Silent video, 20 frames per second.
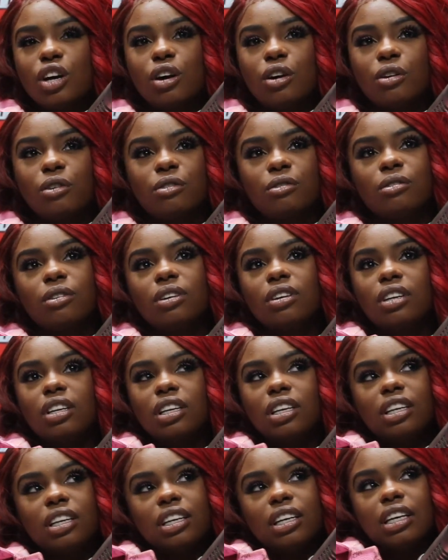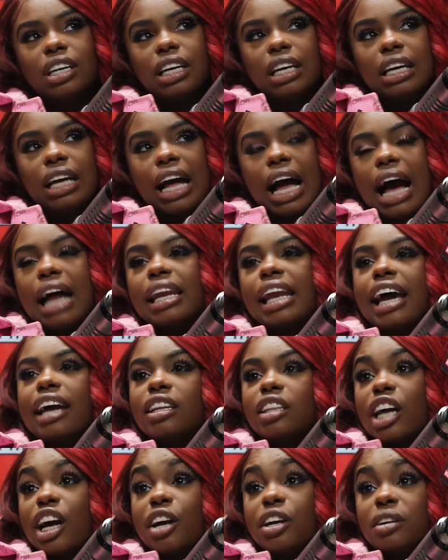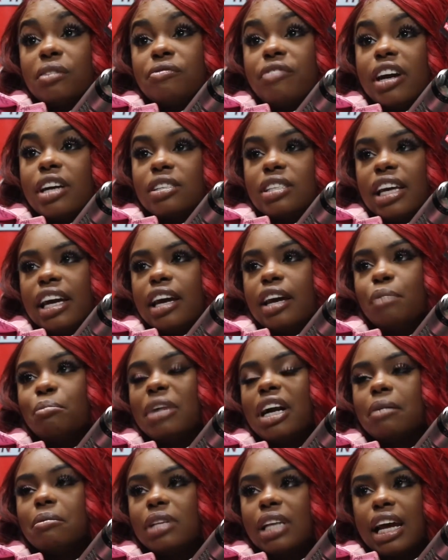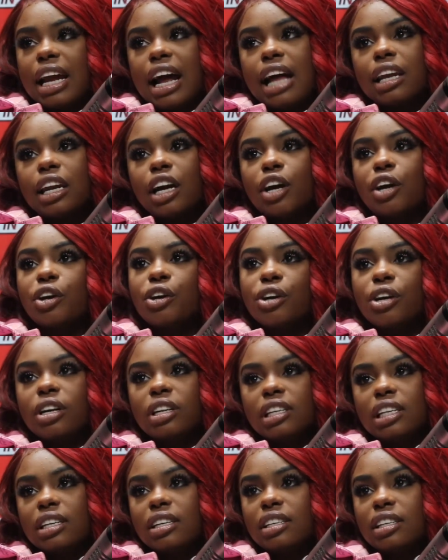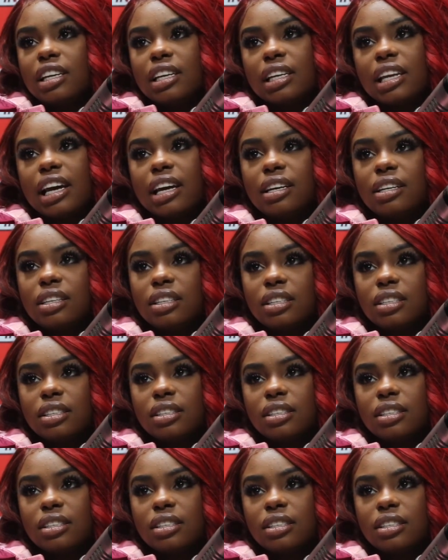So I like learning firsthand, but I'm glad I learned early than later.